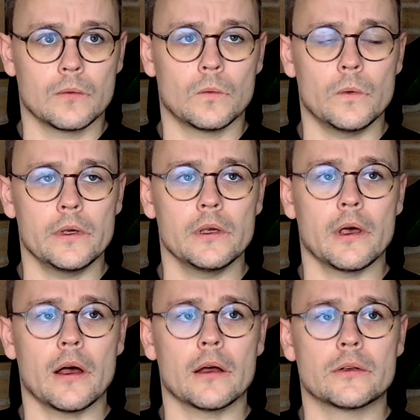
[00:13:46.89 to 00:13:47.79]
We
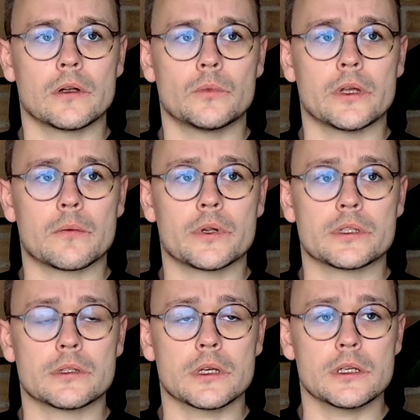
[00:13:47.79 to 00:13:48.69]
are done with our
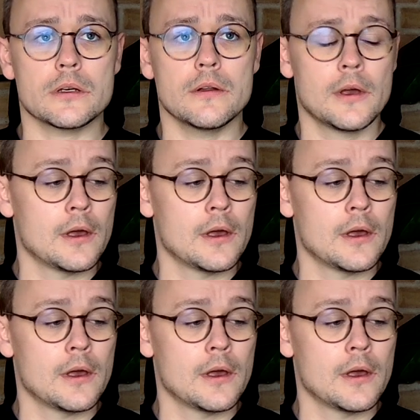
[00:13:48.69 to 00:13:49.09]
presentation.